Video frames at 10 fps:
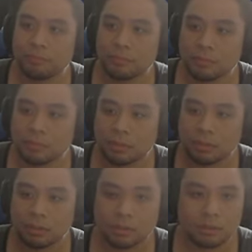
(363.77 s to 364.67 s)

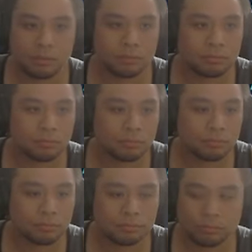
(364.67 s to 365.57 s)

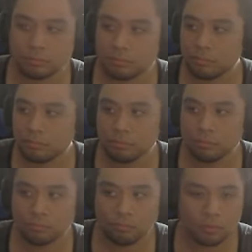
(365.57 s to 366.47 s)

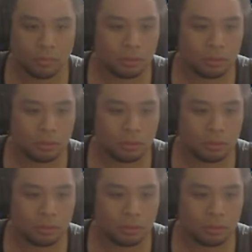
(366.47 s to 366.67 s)
[no speech]